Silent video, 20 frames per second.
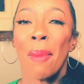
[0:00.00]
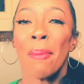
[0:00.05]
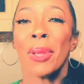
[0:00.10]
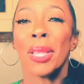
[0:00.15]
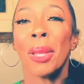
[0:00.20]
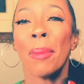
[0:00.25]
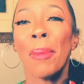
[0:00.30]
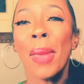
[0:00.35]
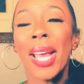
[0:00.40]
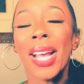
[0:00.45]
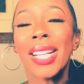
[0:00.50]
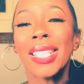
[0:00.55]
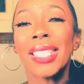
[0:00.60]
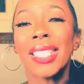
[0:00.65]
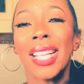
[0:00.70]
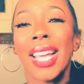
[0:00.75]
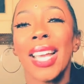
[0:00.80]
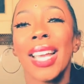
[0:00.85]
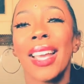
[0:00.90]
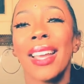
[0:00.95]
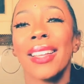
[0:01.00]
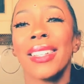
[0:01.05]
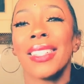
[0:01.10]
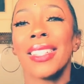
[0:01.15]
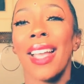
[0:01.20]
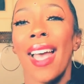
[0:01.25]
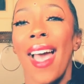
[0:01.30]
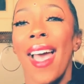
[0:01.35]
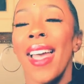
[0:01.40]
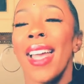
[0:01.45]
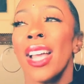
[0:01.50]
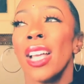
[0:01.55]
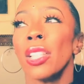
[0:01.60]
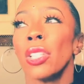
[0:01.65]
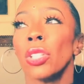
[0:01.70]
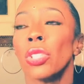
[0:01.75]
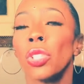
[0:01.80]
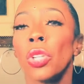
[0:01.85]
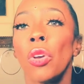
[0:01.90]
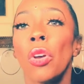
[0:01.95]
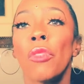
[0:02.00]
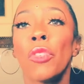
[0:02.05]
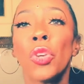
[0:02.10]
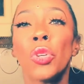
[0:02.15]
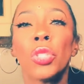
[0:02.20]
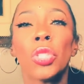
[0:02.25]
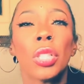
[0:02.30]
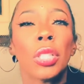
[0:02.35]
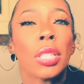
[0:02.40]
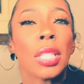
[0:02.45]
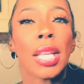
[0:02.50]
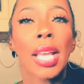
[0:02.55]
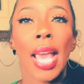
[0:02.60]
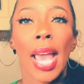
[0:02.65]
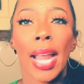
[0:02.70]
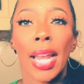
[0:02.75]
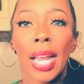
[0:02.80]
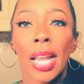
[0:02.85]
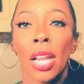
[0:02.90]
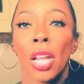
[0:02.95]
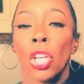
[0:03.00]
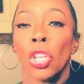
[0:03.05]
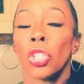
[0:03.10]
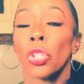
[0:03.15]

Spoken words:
But the biggest thing is that the two of you just get it.